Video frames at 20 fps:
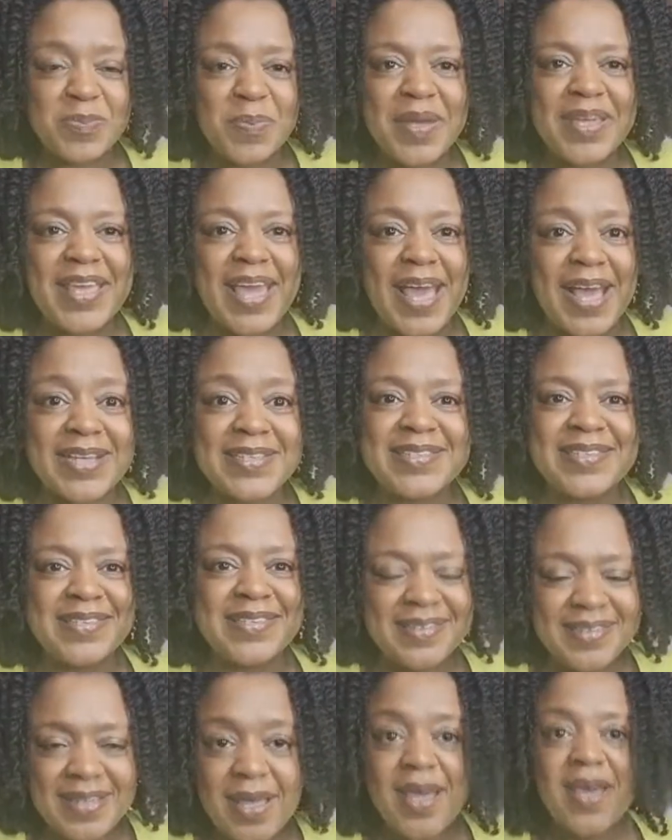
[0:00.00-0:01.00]
But yes,
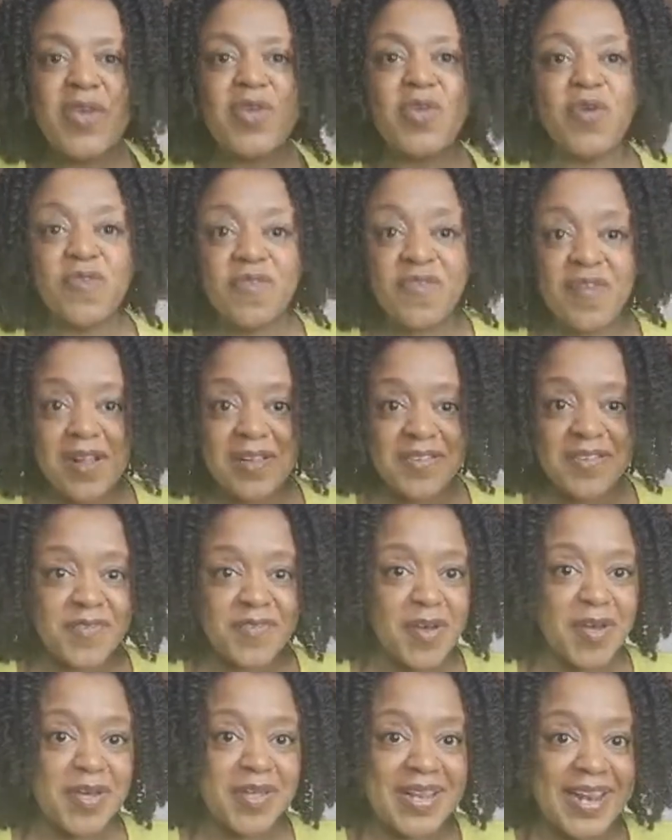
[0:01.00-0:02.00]
your
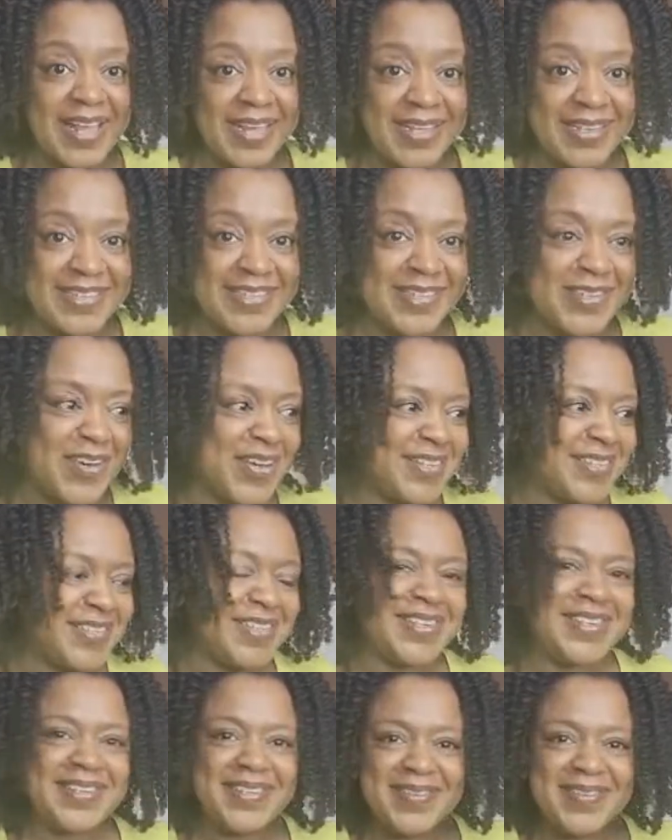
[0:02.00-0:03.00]
vulva, lady garden,
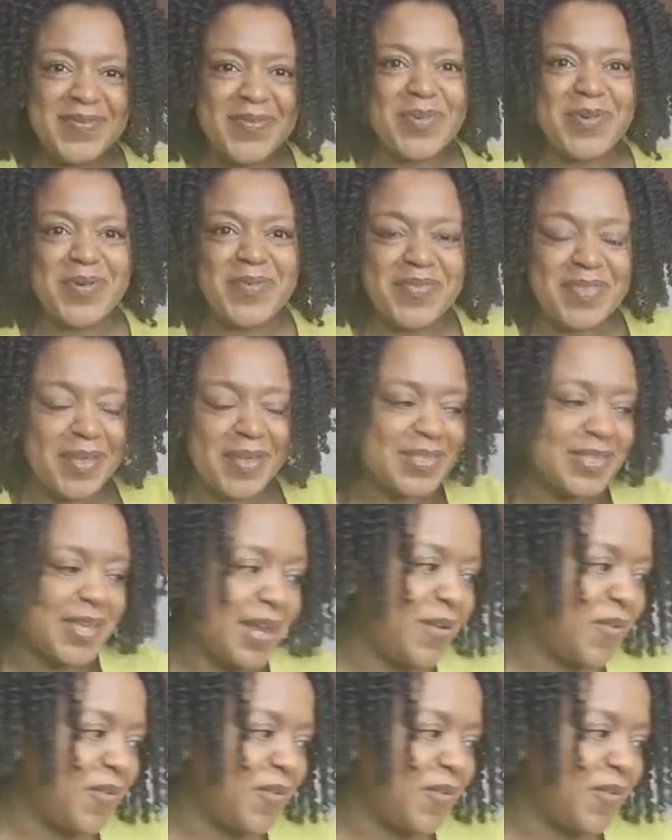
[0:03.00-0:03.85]
all of those kind